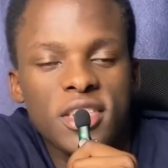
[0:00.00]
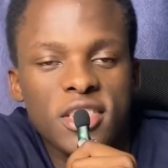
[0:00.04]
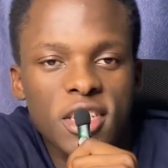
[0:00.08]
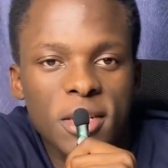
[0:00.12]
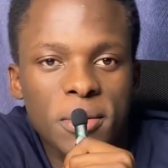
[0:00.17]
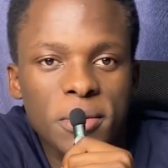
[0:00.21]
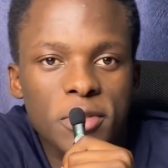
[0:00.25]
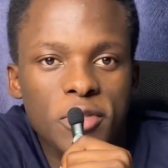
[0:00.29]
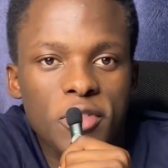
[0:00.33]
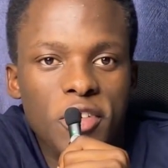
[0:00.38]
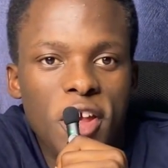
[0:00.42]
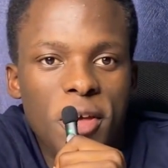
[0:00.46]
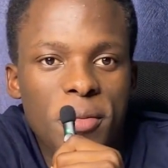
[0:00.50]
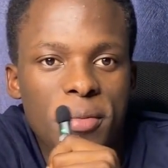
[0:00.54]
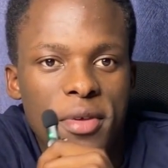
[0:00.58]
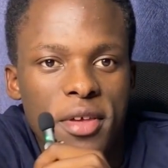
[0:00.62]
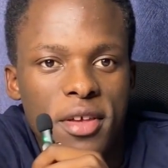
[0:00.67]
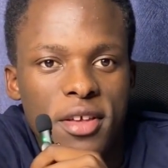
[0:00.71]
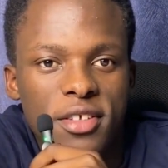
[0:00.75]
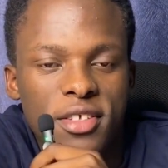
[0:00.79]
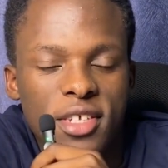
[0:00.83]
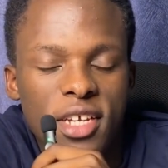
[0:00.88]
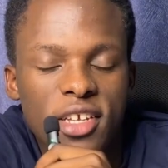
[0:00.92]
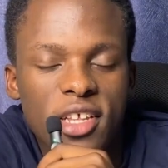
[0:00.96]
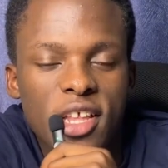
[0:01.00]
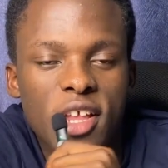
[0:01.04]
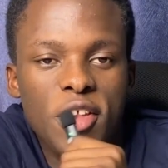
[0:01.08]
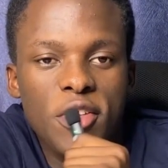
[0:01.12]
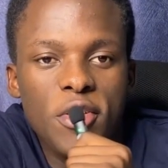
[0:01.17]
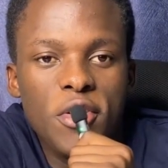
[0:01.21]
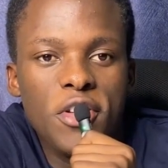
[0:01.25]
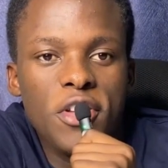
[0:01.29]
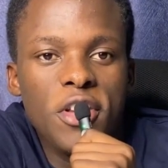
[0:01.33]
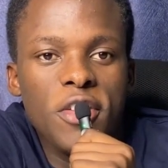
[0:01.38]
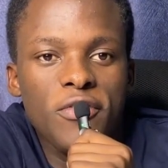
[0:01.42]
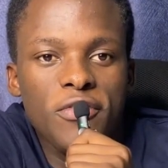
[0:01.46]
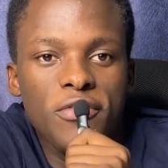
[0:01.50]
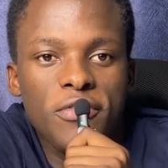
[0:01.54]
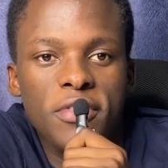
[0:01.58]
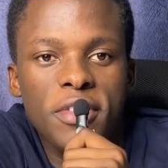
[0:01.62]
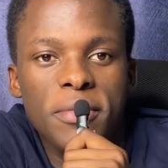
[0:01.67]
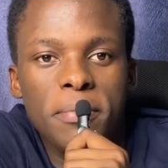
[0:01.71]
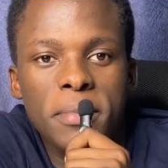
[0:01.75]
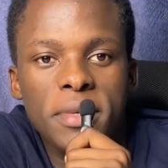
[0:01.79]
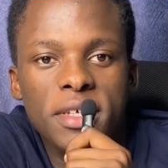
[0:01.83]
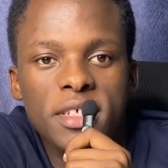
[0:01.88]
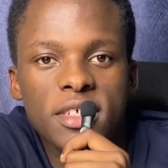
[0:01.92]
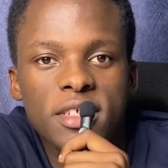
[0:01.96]
subscribing such that you
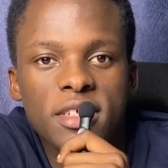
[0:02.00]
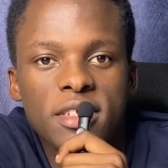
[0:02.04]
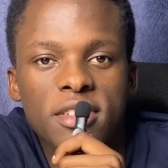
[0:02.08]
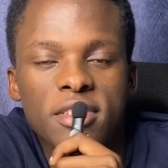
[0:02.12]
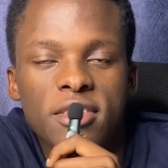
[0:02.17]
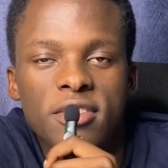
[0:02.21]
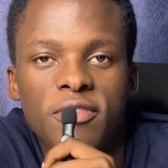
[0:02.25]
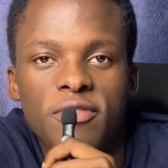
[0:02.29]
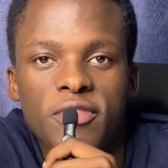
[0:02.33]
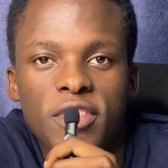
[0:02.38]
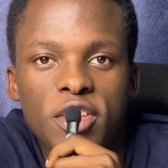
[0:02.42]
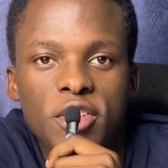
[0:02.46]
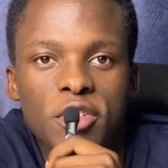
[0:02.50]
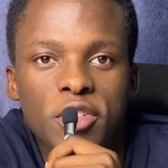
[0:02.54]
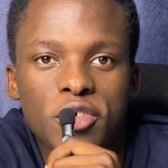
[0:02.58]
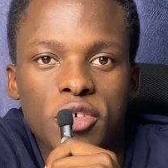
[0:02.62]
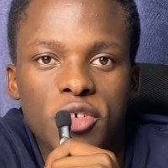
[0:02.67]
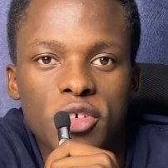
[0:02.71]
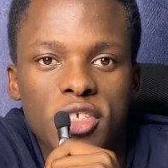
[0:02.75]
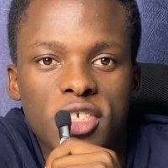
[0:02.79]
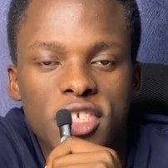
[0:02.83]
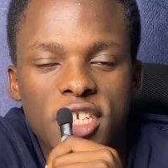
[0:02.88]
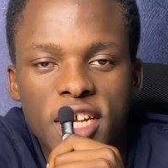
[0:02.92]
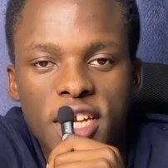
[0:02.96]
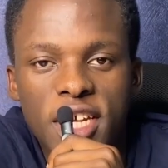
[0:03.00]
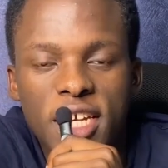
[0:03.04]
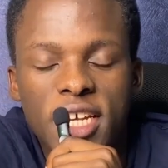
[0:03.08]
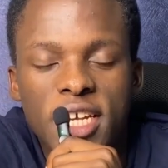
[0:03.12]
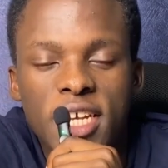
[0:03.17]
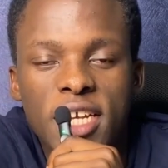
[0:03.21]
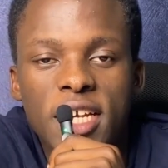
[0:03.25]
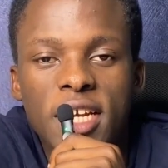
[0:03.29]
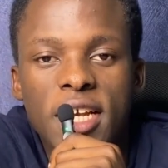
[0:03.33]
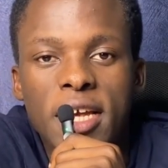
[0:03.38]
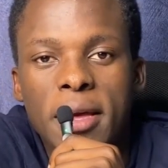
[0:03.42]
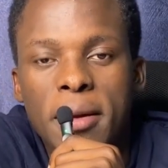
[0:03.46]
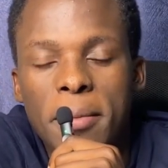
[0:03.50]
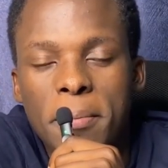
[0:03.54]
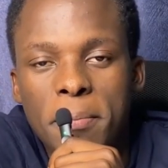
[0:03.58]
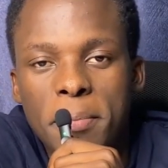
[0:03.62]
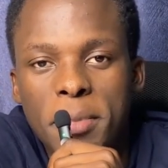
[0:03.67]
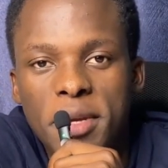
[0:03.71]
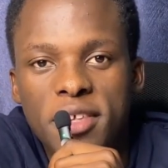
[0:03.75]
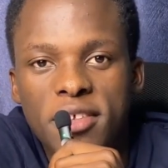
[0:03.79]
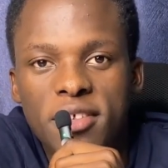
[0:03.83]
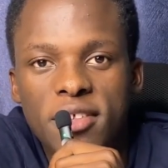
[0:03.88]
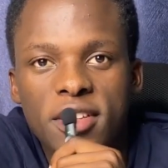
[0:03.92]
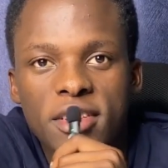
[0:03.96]
don't miss videos on tech,
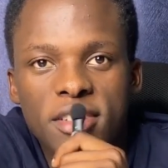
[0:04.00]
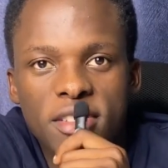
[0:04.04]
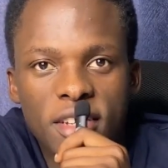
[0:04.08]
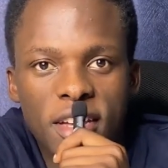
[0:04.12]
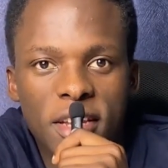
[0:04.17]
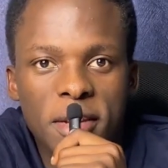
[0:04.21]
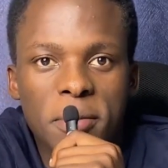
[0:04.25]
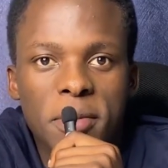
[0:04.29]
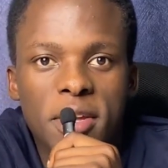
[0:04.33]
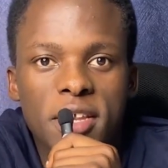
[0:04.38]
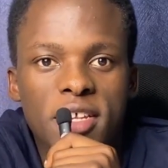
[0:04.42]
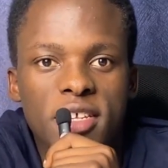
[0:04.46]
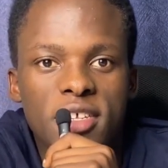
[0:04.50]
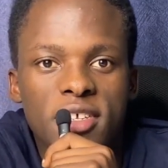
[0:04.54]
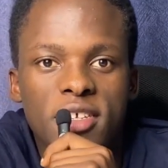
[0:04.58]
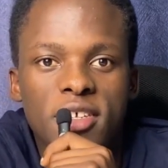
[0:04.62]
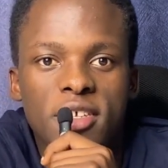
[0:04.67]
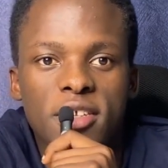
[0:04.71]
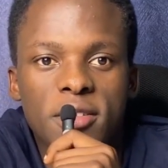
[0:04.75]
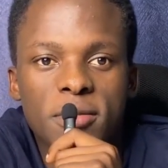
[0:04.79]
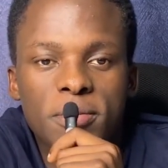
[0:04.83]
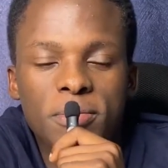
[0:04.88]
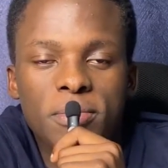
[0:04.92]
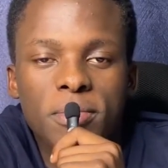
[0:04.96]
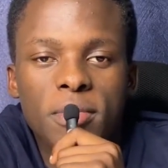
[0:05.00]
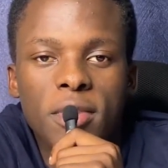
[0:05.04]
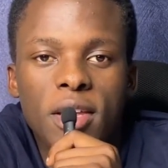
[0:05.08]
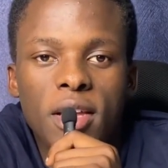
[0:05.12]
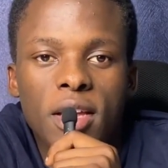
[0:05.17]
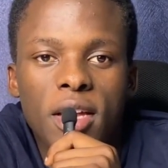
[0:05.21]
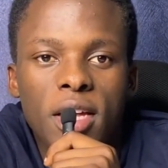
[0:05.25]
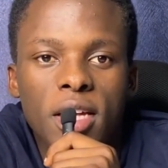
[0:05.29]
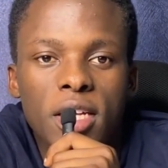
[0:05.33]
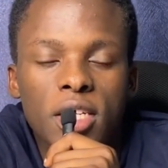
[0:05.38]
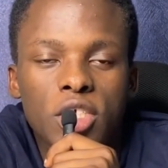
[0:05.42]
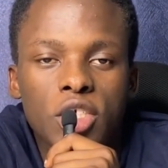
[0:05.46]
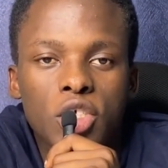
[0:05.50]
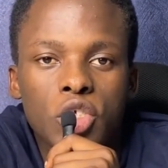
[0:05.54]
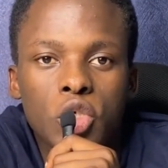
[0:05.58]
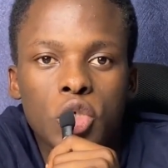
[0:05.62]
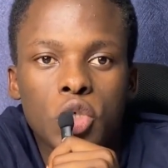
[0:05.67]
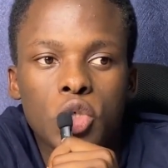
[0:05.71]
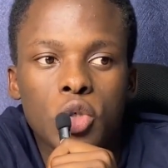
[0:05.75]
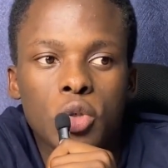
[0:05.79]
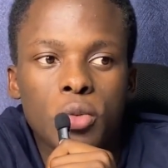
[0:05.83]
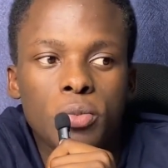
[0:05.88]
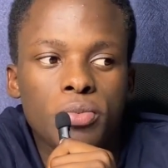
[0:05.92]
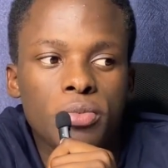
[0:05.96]
business, and medicine.
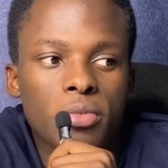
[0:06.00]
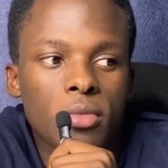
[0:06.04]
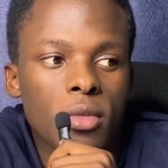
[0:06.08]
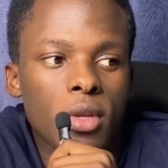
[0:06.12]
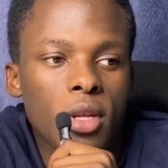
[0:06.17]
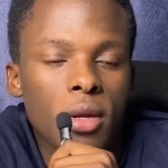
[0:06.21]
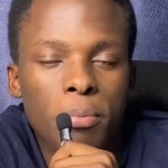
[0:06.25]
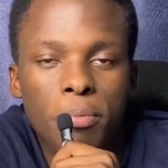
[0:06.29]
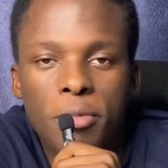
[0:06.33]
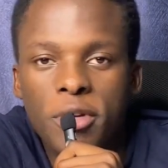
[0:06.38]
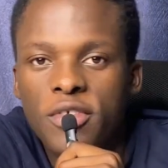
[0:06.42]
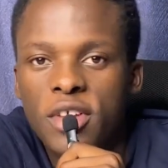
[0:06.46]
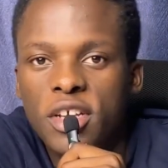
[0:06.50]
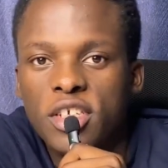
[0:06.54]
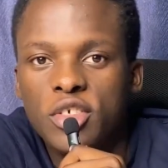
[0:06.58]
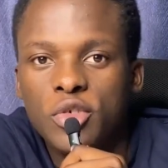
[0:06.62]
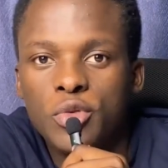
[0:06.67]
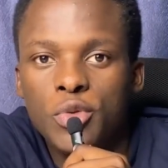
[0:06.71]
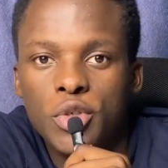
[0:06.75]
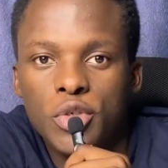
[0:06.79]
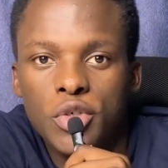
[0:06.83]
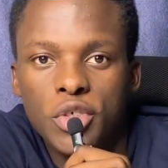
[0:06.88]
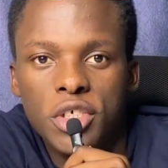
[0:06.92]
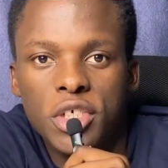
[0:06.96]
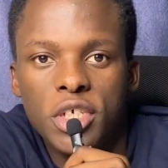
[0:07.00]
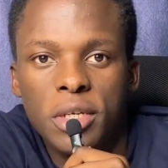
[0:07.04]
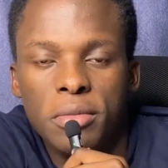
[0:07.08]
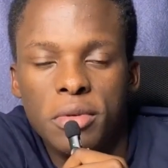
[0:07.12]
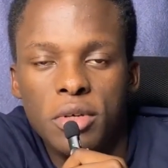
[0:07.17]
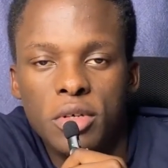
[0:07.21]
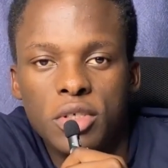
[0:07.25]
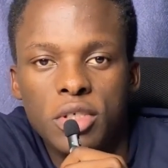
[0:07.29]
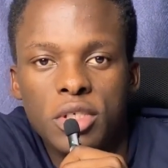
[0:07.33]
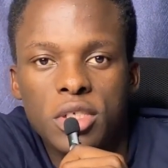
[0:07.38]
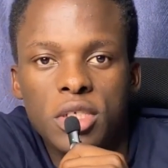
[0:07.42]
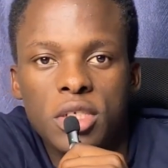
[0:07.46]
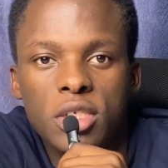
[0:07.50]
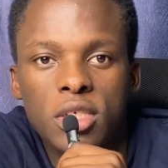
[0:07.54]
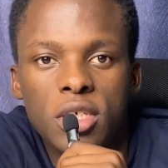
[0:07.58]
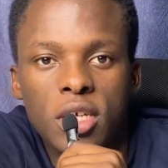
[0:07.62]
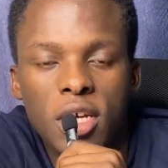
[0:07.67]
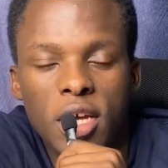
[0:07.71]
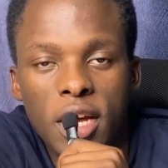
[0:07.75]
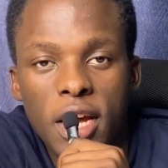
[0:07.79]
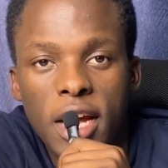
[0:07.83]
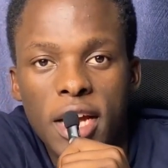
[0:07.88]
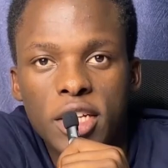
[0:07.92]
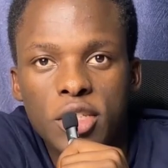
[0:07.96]
So previously we were talking about
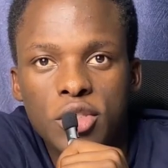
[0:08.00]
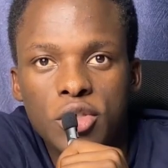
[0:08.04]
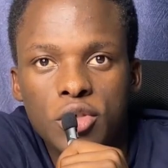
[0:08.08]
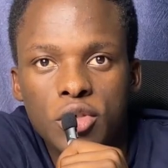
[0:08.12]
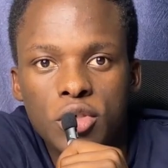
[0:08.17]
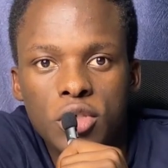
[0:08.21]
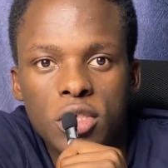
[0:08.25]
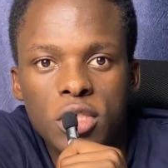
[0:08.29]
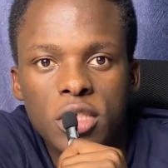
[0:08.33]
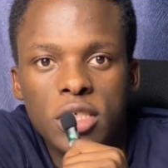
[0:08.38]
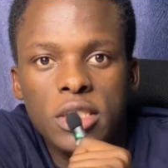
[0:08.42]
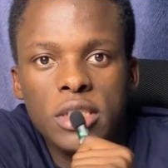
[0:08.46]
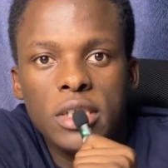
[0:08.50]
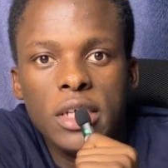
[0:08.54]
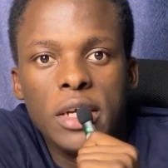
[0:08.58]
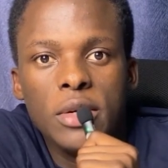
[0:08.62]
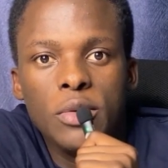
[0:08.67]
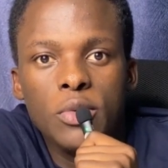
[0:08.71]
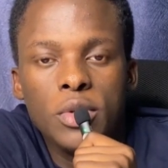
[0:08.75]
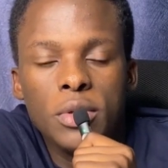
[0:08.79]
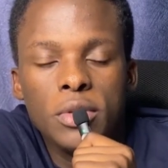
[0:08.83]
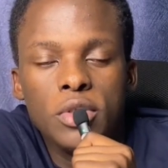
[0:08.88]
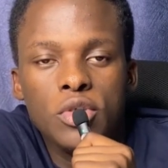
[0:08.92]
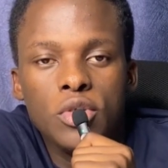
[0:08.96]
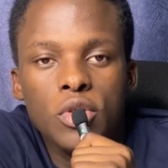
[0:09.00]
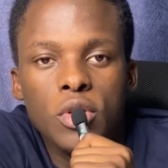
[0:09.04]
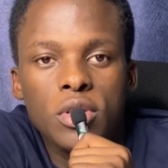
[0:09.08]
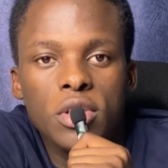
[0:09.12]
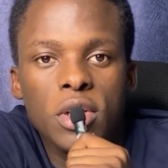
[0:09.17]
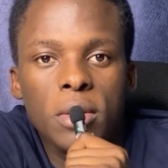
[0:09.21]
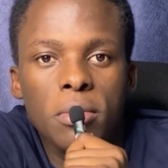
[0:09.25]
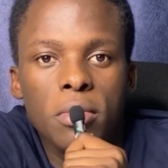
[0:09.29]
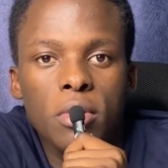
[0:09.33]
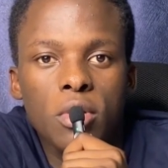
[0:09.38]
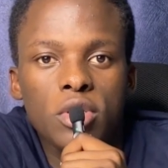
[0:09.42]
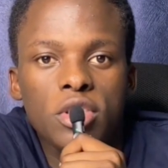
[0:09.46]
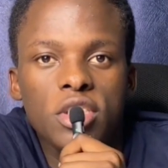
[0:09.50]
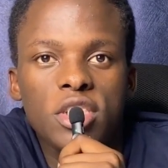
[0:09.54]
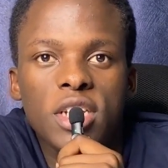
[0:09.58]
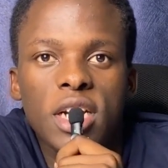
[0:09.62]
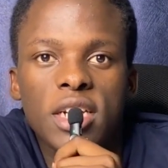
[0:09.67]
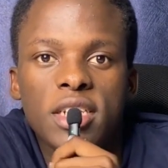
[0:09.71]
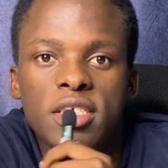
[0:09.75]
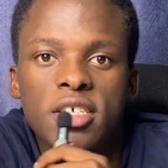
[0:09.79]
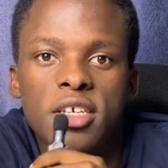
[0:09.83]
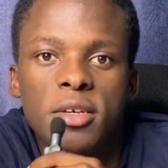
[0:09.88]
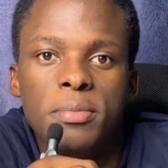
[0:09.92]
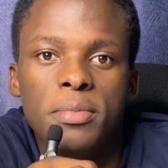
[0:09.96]
AI tools and we talked about
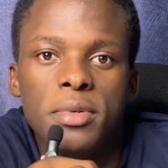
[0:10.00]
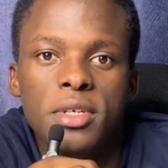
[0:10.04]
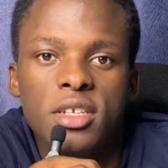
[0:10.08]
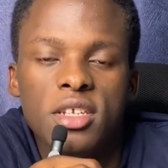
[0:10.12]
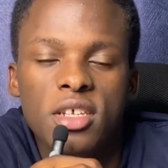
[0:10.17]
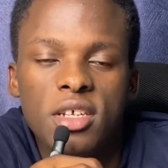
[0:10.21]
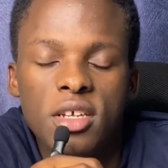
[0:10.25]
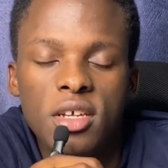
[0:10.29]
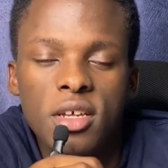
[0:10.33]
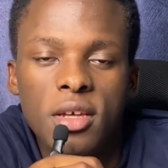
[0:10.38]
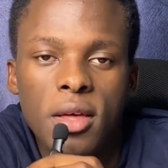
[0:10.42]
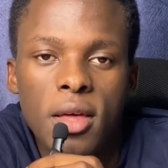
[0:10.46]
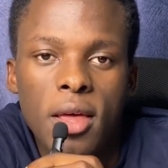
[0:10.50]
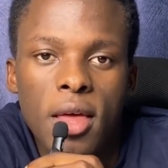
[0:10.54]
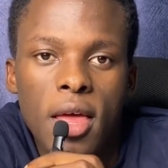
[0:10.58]
ChatGPT.